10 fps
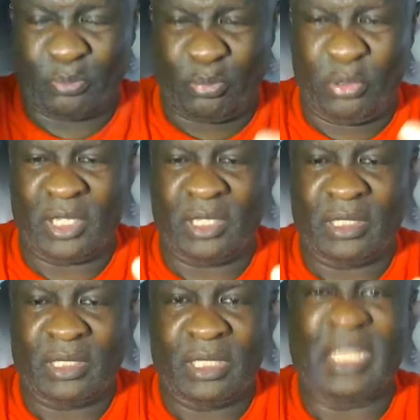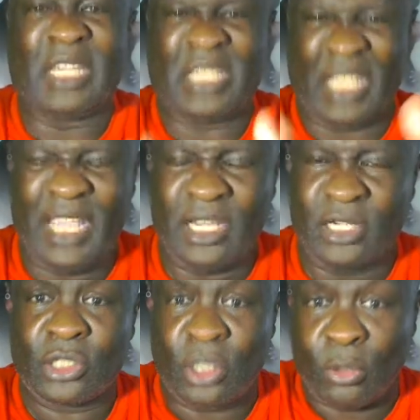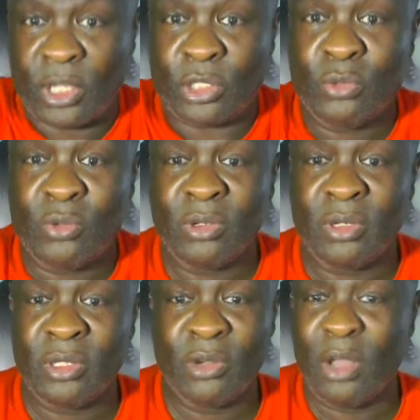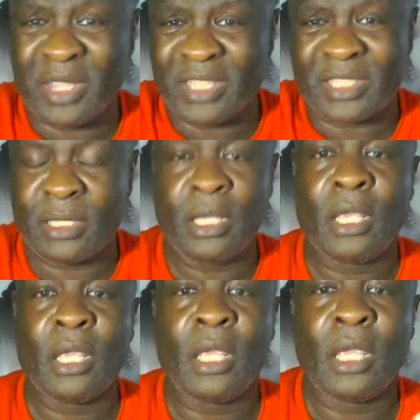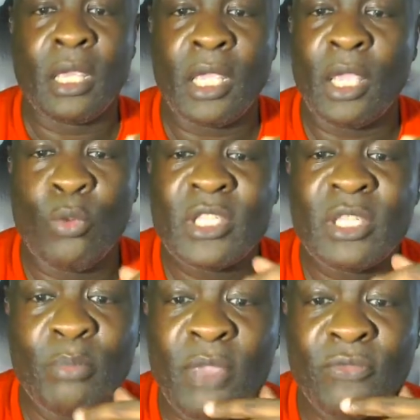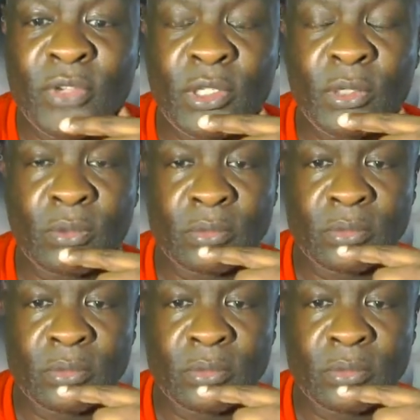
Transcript: put it into English so that you know, because it wasn't meant for you.